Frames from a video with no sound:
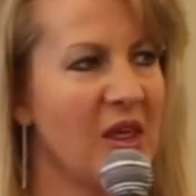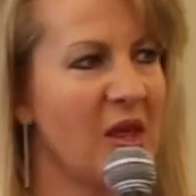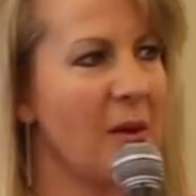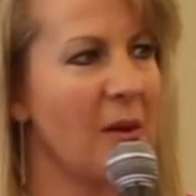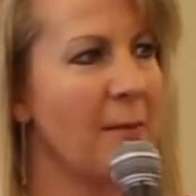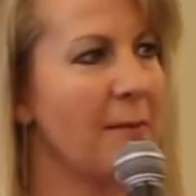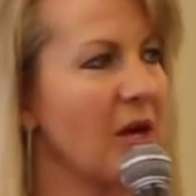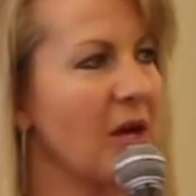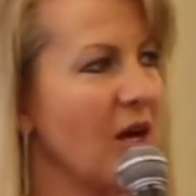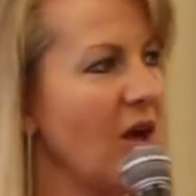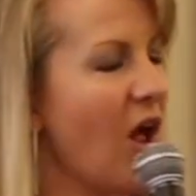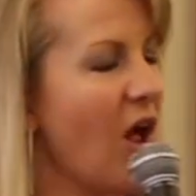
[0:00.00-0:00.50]

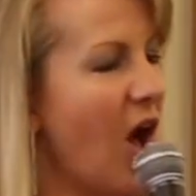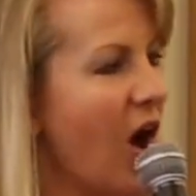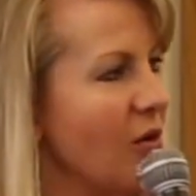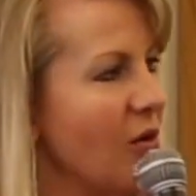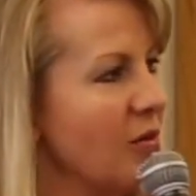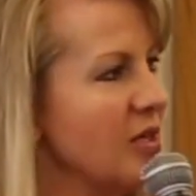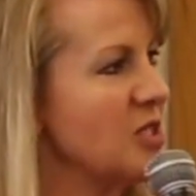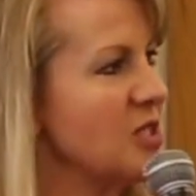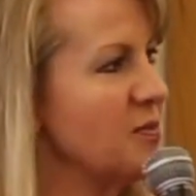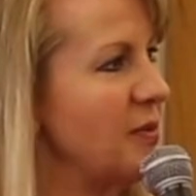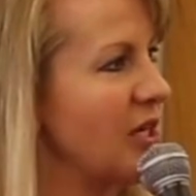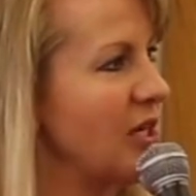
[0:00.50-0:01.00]
but I'll
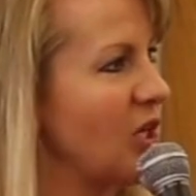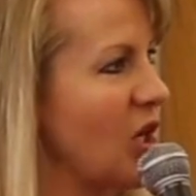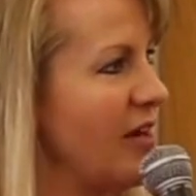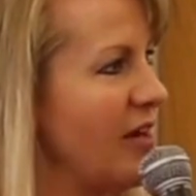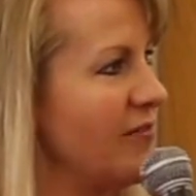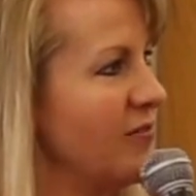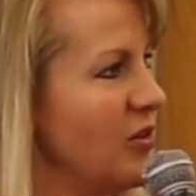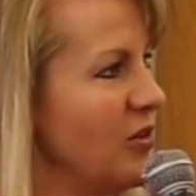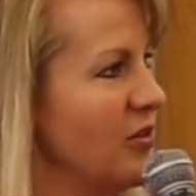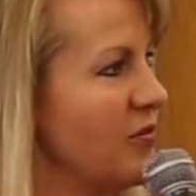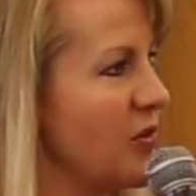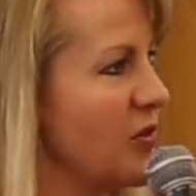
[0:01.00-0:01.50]
always be
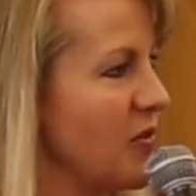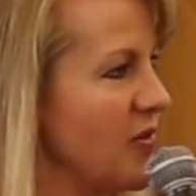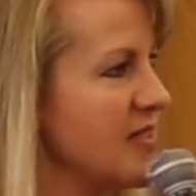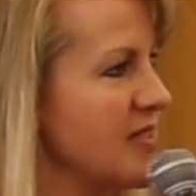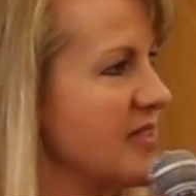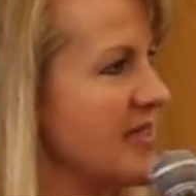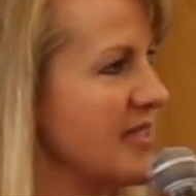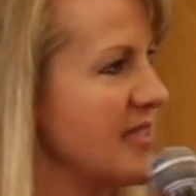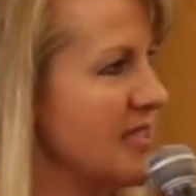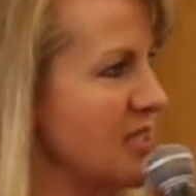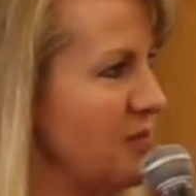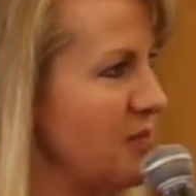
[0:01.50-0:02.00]
grateful for this
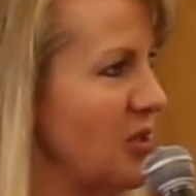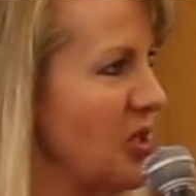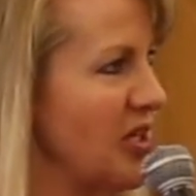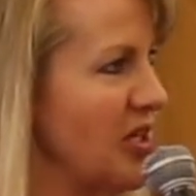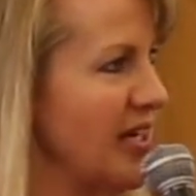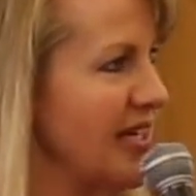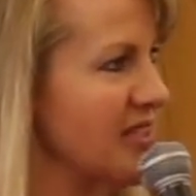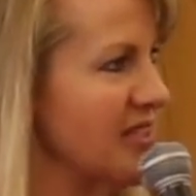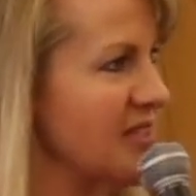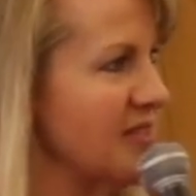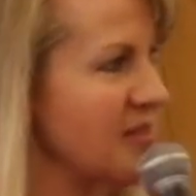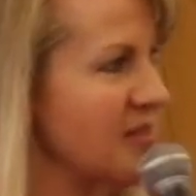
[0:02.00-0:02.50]

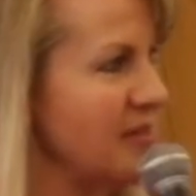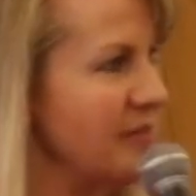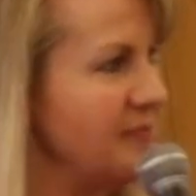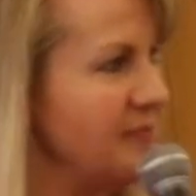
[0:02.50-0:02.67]
experience.